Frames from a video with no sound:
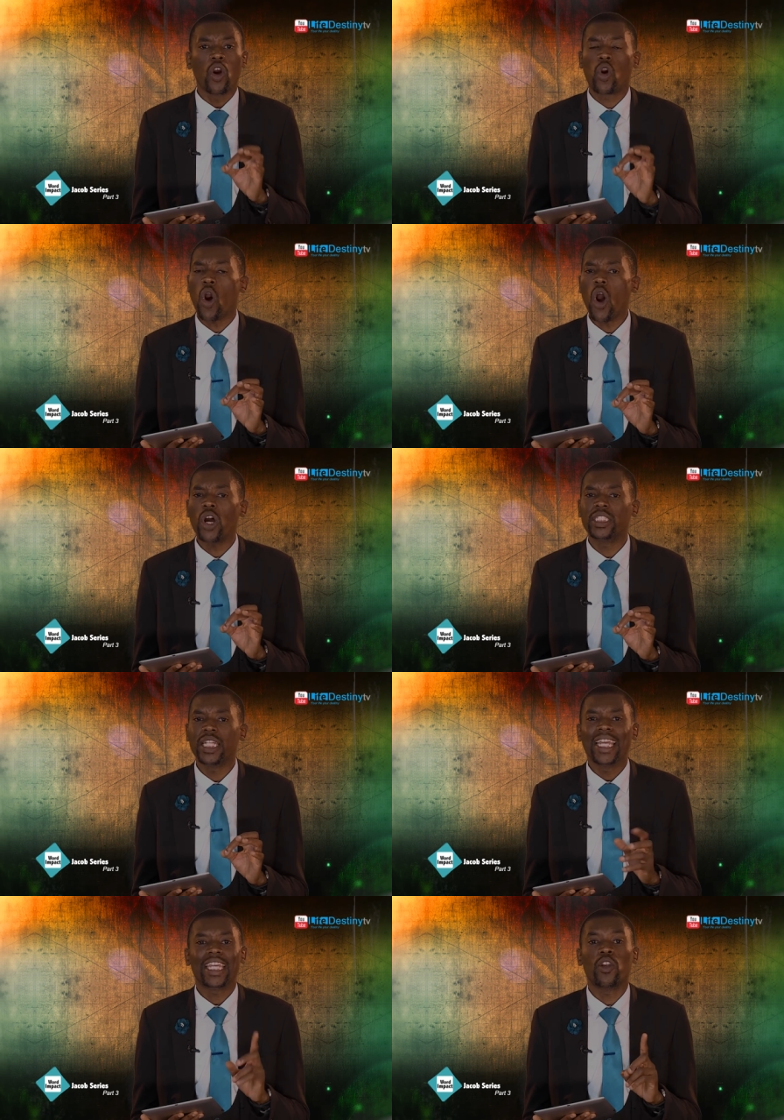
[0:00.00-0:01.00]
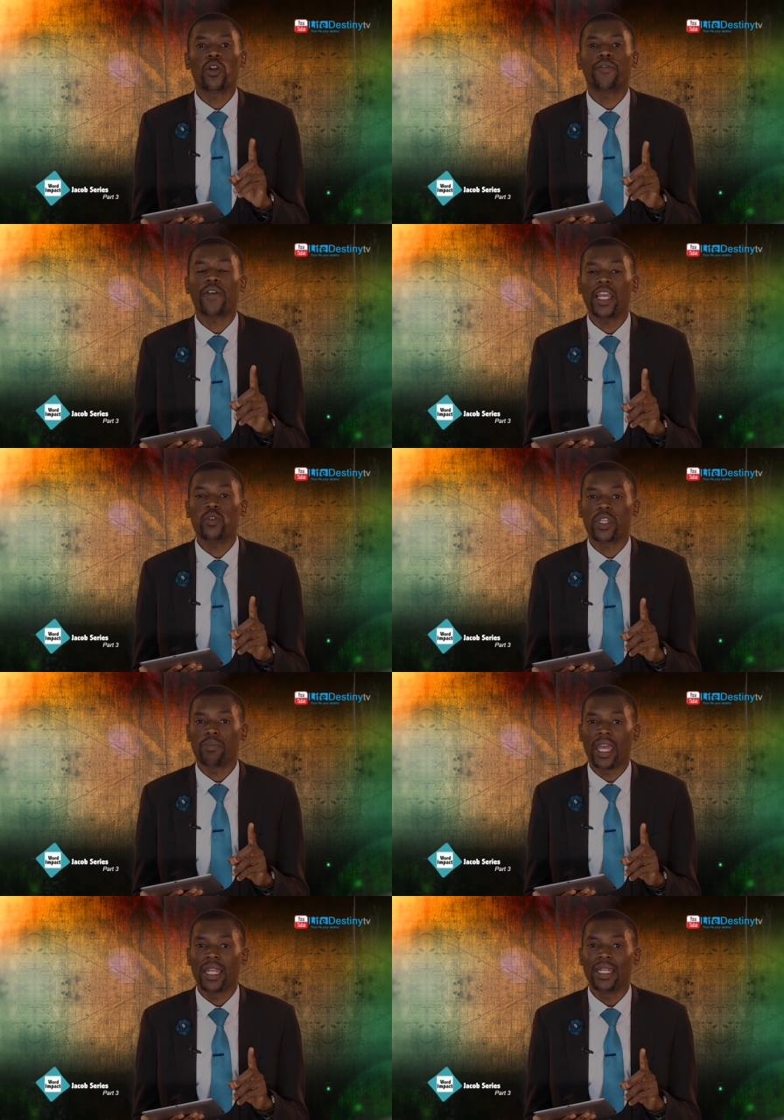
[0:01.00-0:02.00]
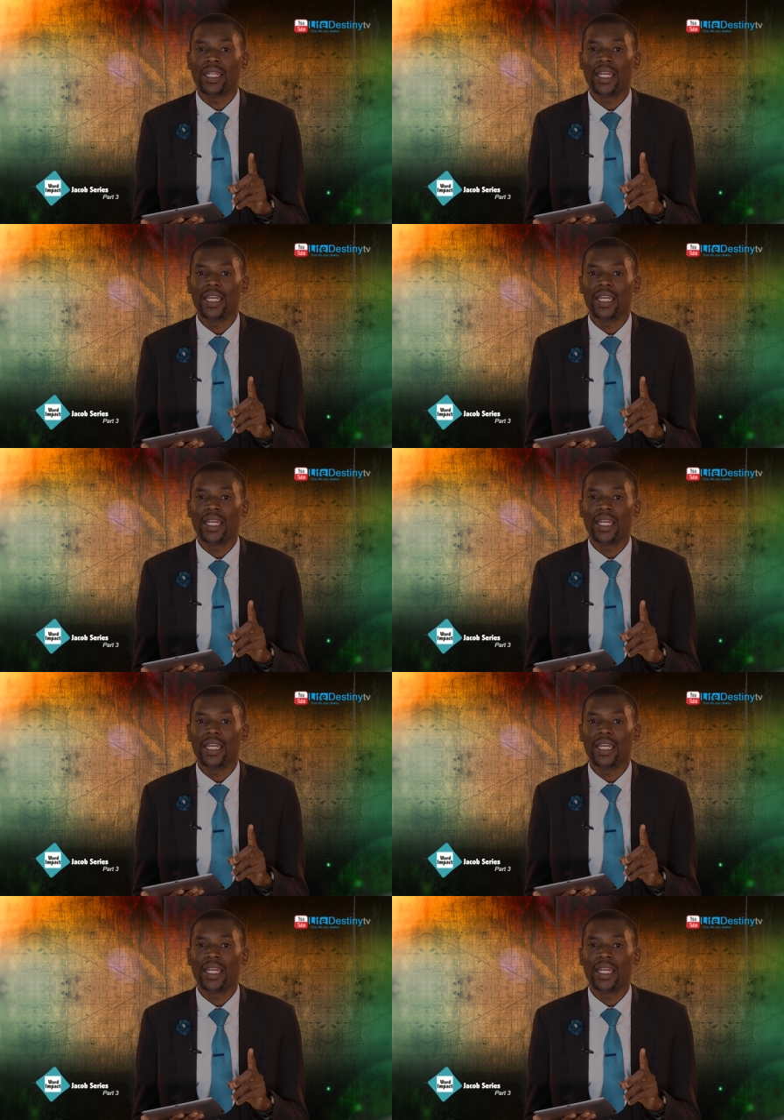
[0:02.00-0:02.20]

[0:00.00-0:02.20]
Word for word: God cannot fight with men.